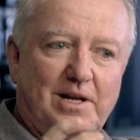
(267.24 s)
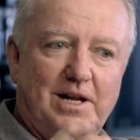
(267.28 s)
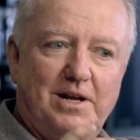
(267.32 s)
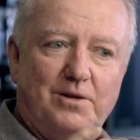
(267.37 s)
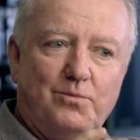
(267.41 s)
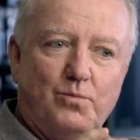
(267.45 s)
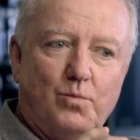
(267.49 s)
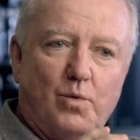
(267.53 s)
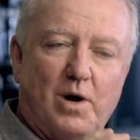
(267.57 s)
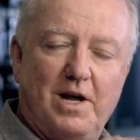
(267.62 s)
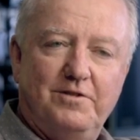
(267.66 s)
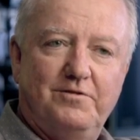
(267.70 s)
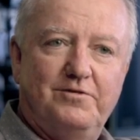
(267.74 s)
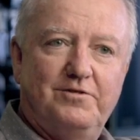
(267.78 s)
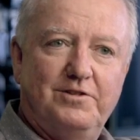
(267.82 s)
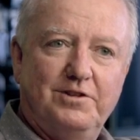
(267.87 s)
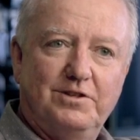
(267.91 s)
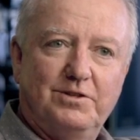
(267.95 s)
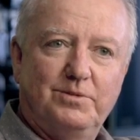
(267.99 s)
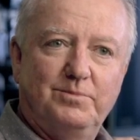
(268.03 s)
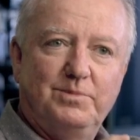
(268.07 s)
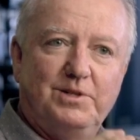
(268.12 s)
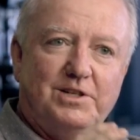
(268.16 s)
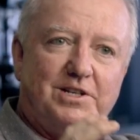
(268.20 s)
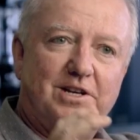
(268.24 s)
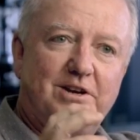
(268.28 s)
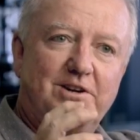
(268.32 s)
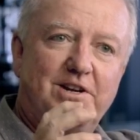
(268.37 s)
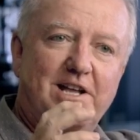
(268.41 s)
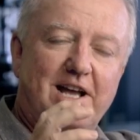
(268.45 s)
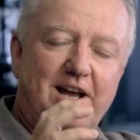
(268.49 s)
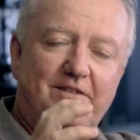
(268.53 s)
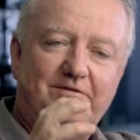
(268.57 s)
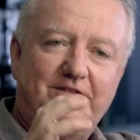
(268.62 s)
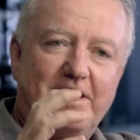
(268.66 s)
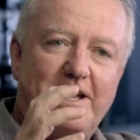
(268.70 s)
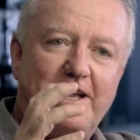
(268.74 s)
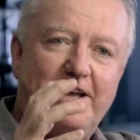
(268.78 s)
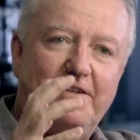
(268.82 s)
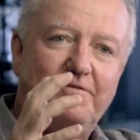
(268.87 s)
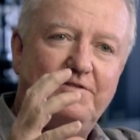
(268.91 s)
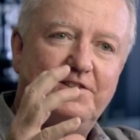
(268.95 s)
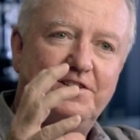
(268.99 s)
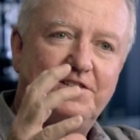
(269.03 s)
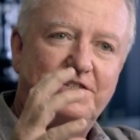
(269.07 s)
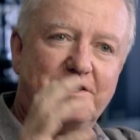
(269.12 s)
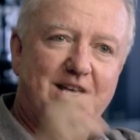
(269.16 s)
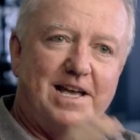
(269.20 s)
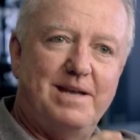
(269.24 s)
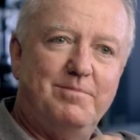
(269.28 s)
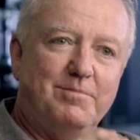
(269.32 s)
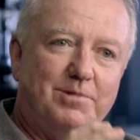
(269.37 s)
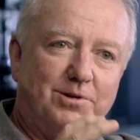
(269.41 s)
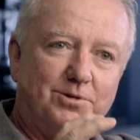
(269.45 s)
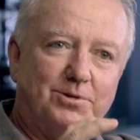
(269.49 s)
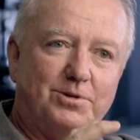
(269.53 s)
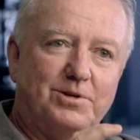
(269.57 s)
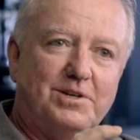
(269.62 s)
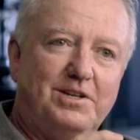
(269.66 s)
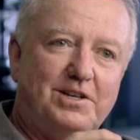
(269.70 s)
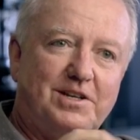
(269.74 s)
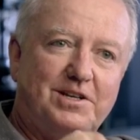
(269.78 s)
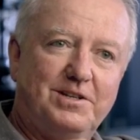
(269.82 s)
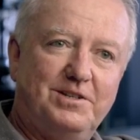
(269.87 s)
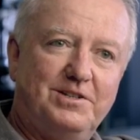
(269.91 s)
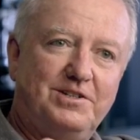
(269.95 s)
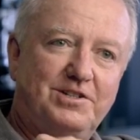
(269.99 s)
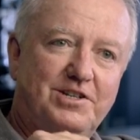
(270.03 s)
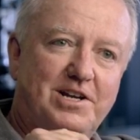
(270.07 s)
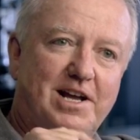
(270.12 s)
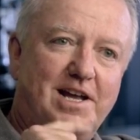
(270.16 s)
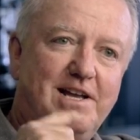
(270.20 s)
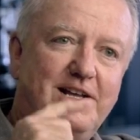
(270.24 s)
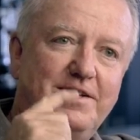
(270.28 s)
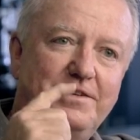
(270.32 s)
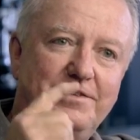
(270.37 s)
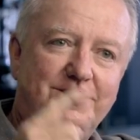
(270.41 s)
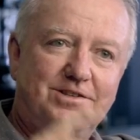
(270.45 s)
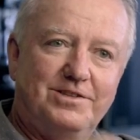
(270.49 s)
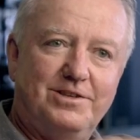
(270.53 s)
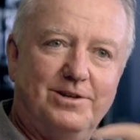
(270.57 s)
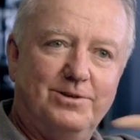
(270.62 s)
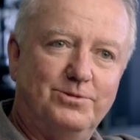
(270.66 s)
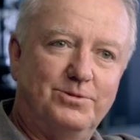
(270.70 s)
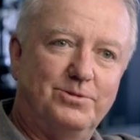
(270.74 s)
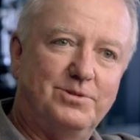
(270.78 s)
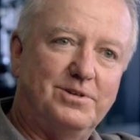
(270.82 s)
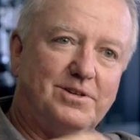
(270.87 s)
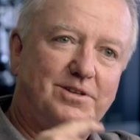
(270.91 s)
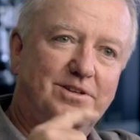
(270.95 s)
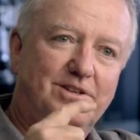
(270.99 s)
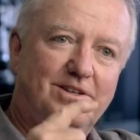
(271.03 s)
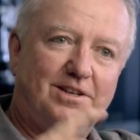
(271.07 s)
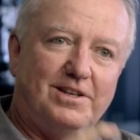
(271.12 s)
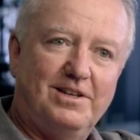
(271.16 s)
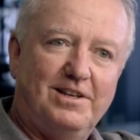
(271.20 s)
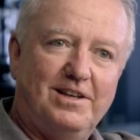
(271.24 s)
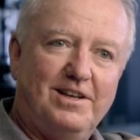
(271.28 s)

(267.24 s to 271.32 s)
in one film, you don't have to have the same look, you can change the look.